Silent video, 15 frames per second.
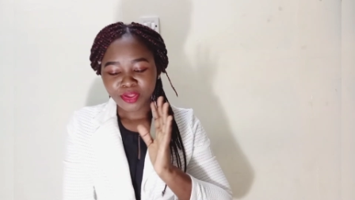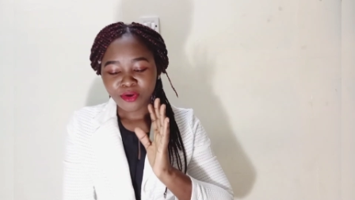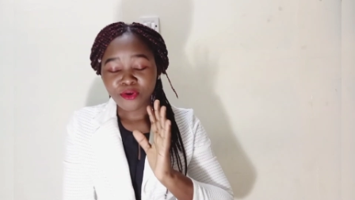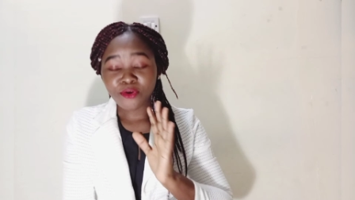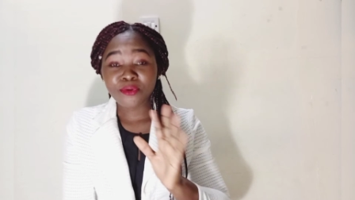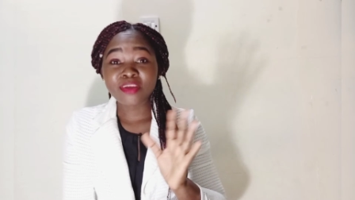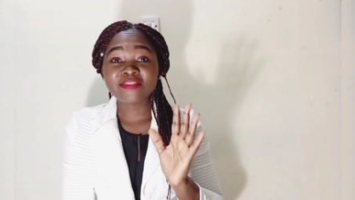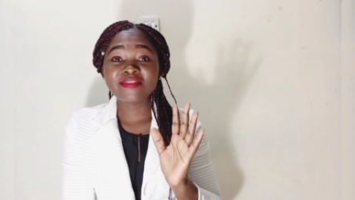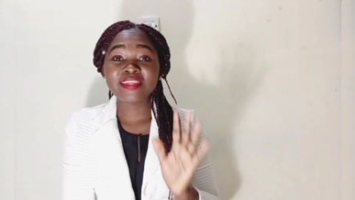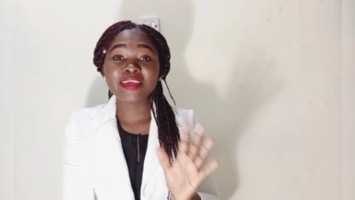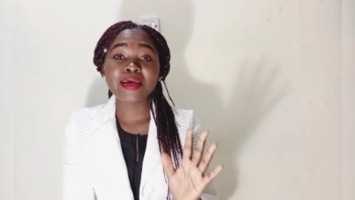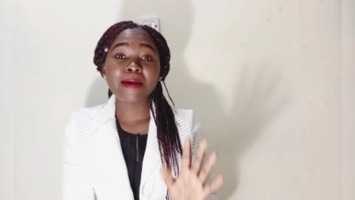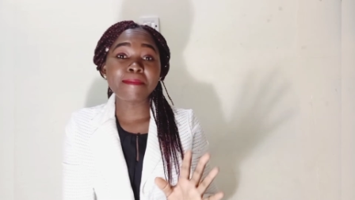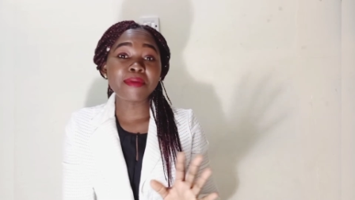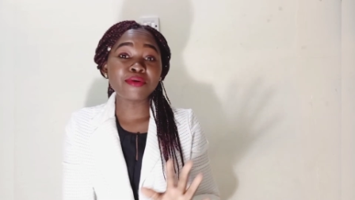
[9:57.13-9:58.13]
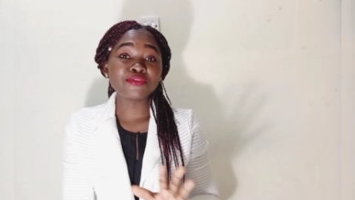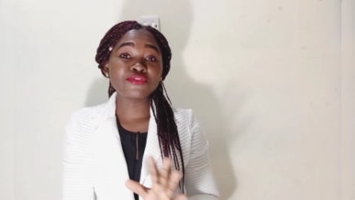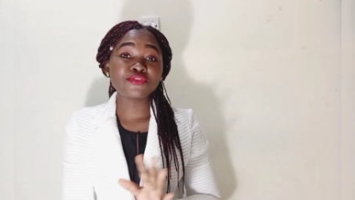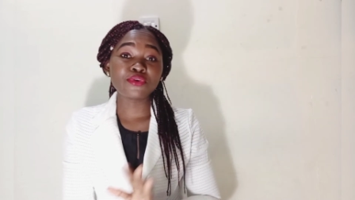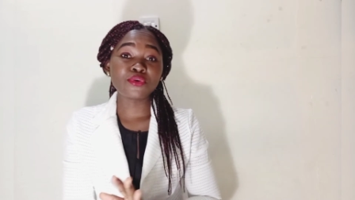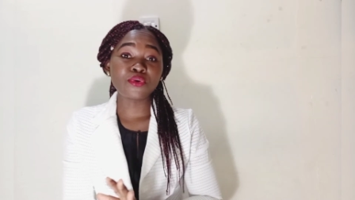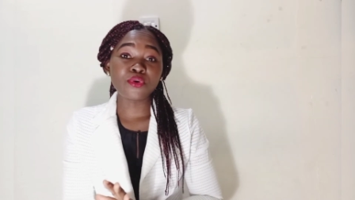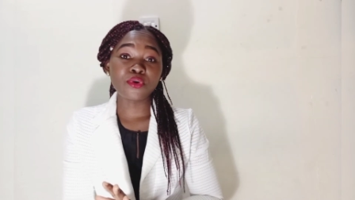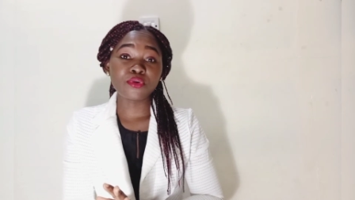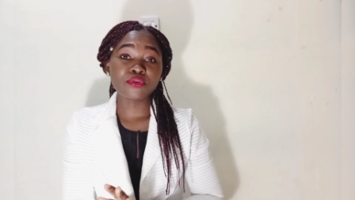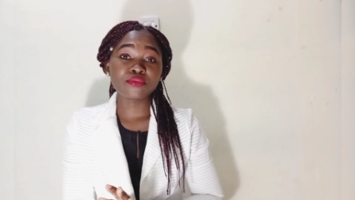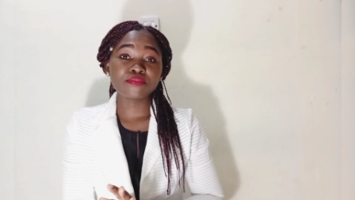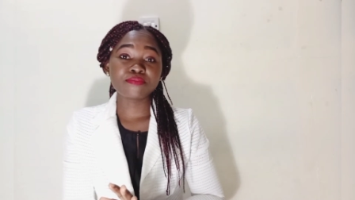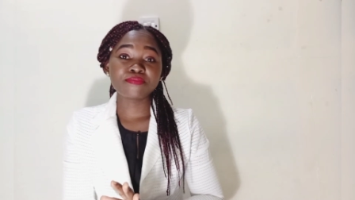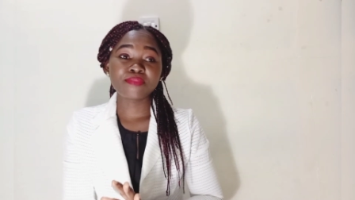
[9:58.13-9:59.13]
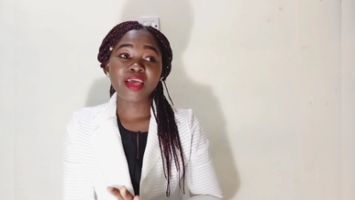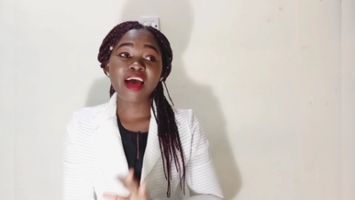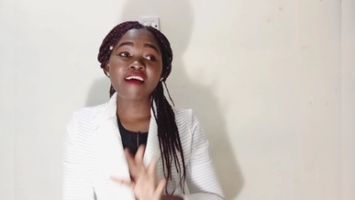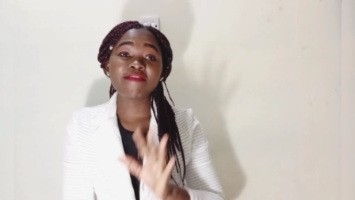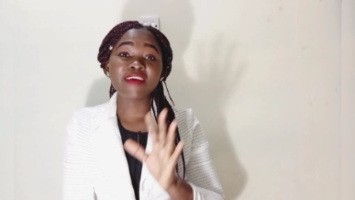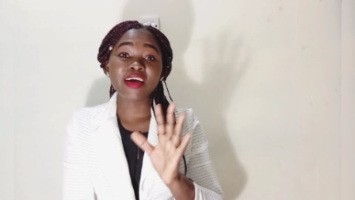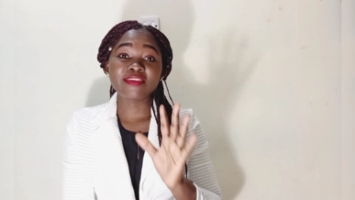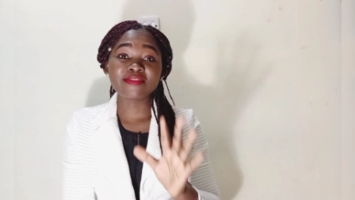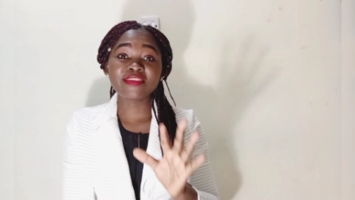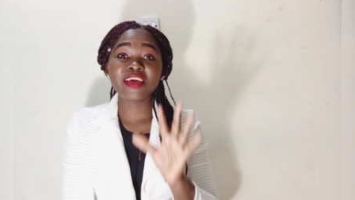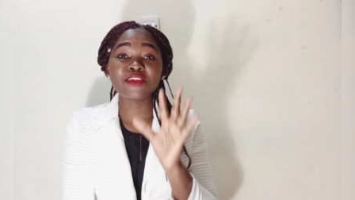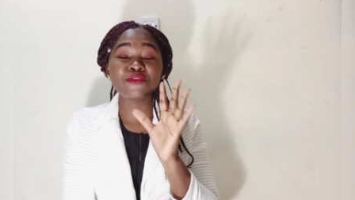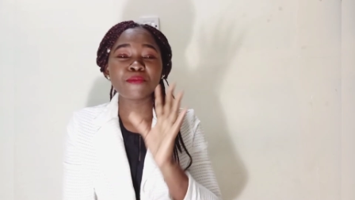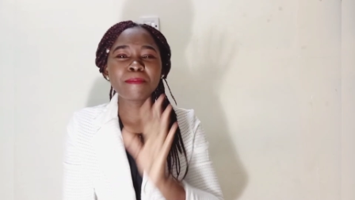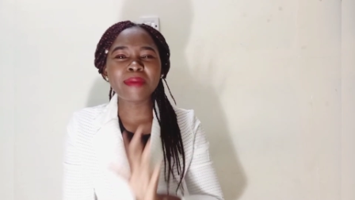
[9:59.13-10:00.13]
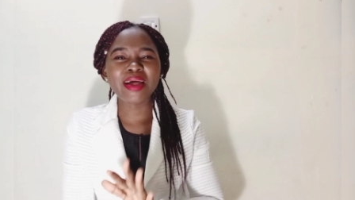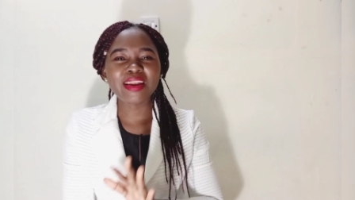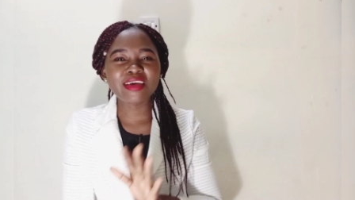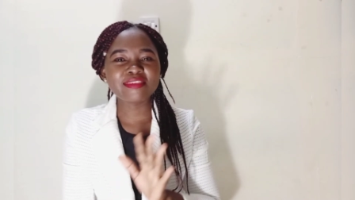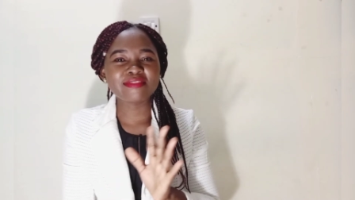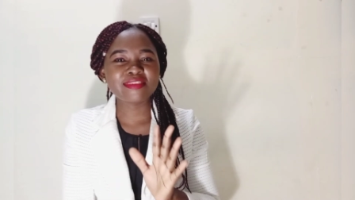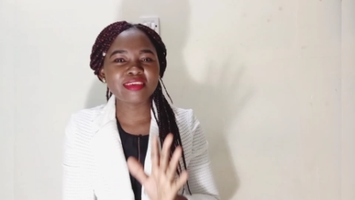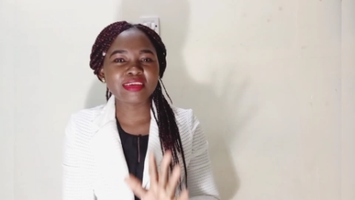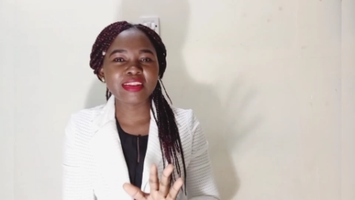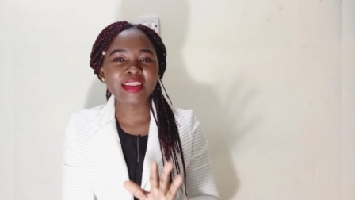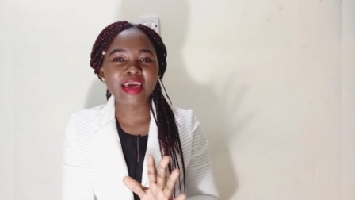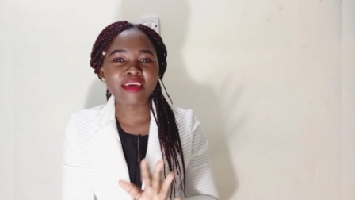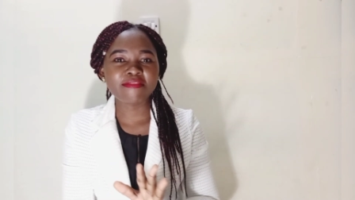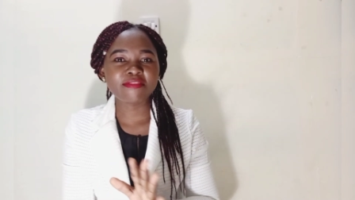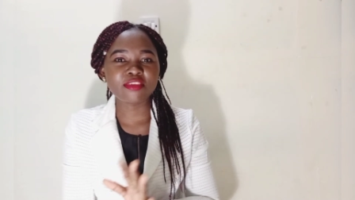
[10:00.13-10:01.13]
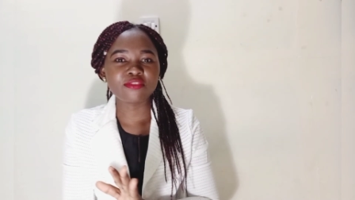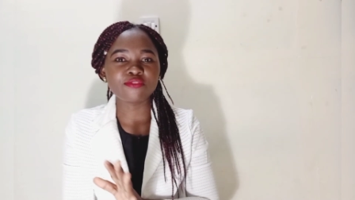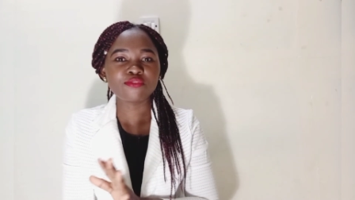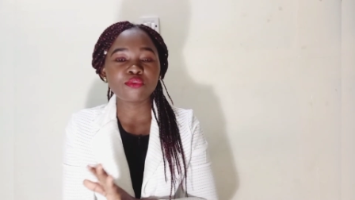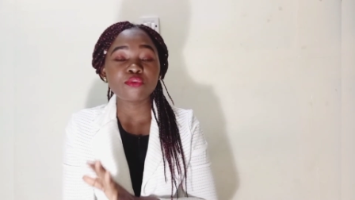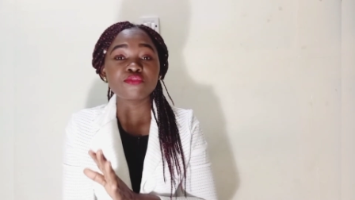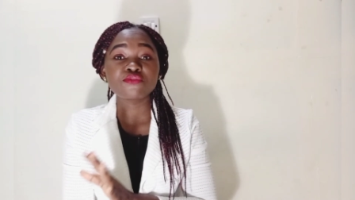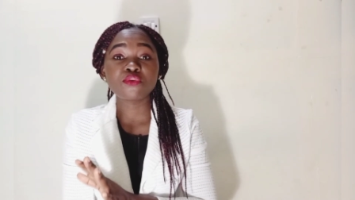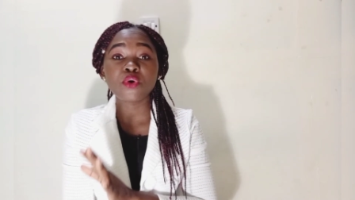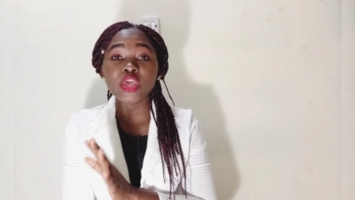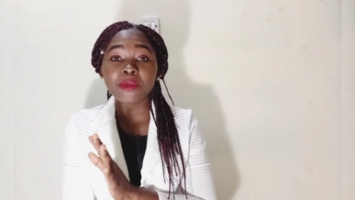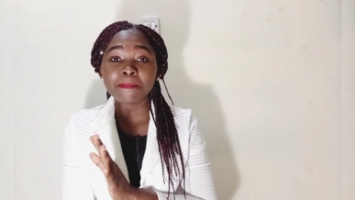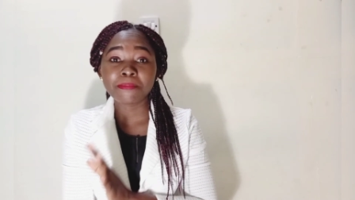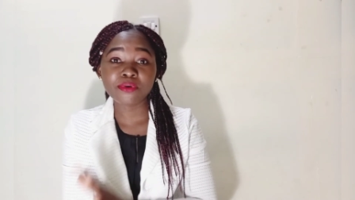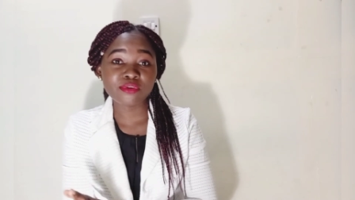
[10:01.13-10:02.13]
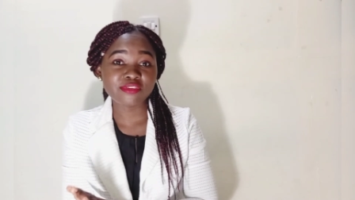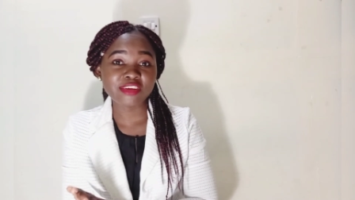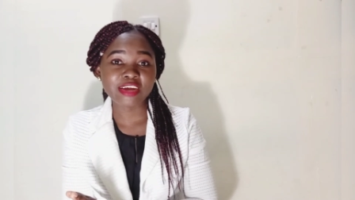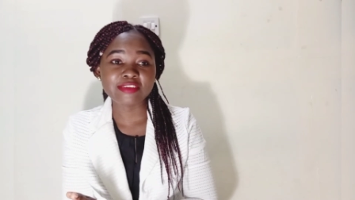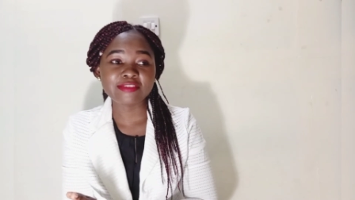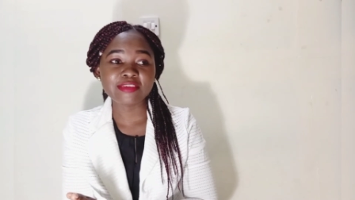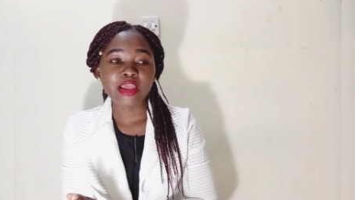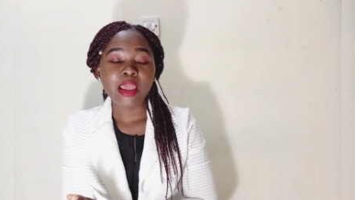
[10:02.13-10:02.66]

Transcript: Always think about your goal. have a schedule. Balancing life is so important,